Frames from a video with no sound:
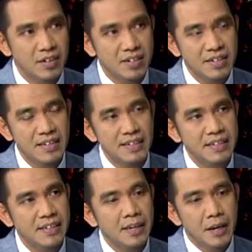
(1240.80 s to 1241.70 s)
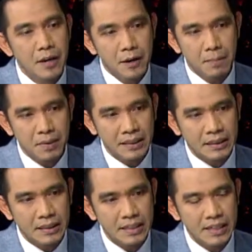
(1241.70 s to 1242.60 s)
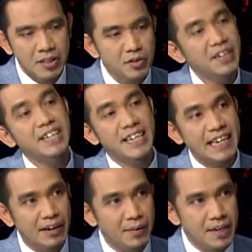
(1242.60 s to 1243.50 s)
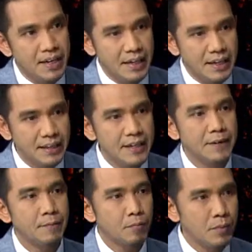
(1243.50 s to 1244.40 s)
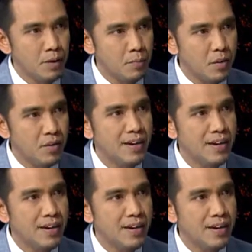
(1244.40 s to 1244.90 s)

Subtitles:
Hostility. Mm-hmm. But the situation nowadays getting more